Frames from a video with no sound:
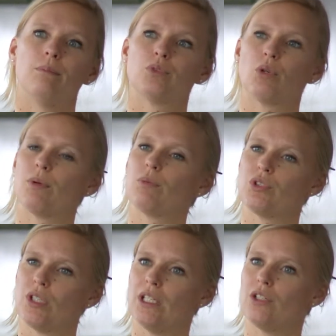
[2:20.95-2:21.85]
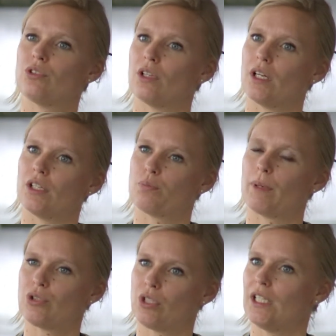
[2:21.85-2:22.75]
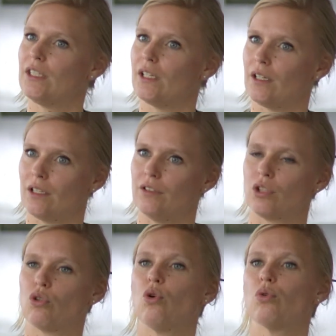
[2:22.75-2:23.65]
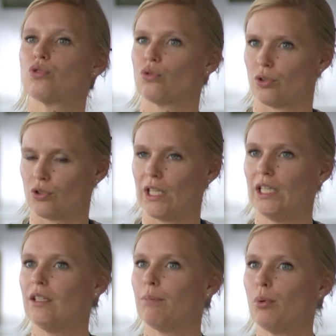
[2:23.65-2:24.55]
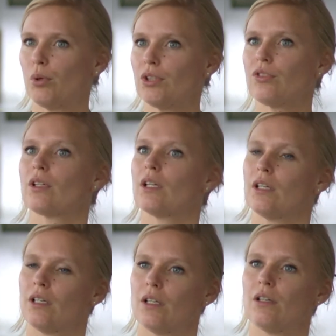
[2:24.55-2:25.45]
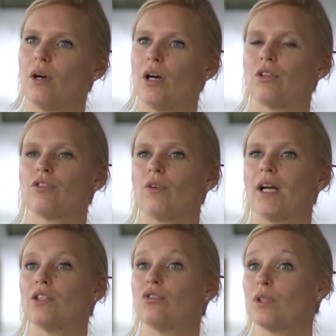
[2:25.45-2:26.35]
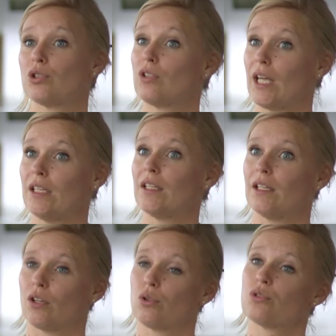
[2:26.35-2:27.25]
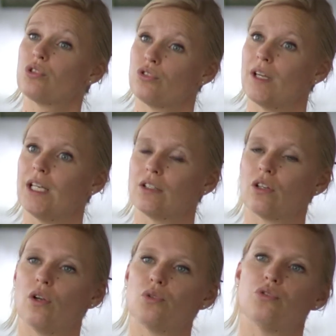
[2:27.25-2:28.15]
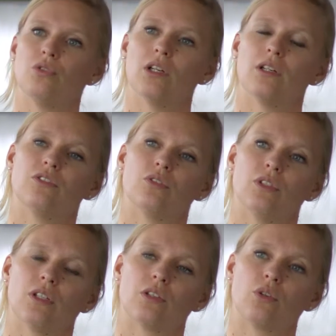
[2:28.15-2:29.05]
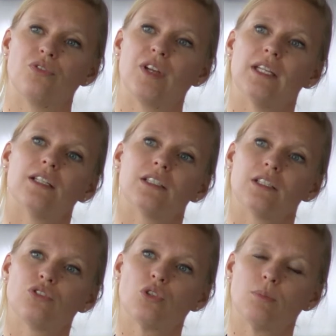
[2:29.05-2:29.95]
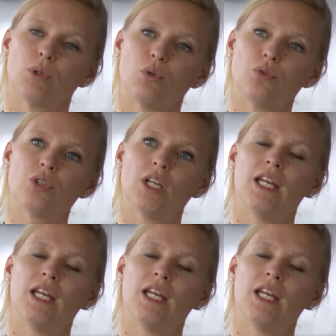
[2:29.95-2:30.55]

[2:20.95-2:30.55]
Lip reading: So what we see is especially the cold stores in the port are trying to extend and are concentrated close to the container terminals.